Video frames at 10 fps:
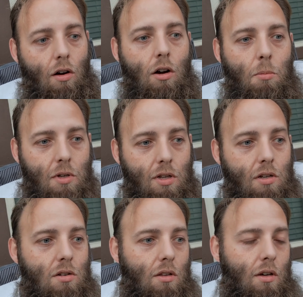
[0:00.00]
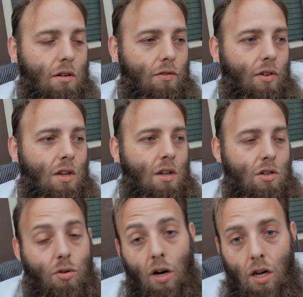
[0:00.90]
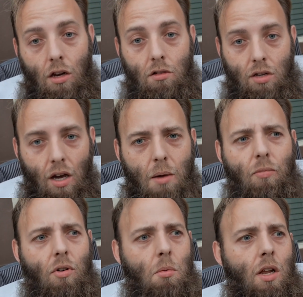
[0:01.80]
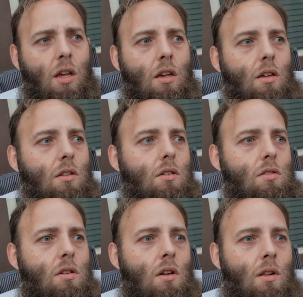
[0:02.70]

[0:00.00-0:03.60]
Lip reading: earning potential of trading your time for money is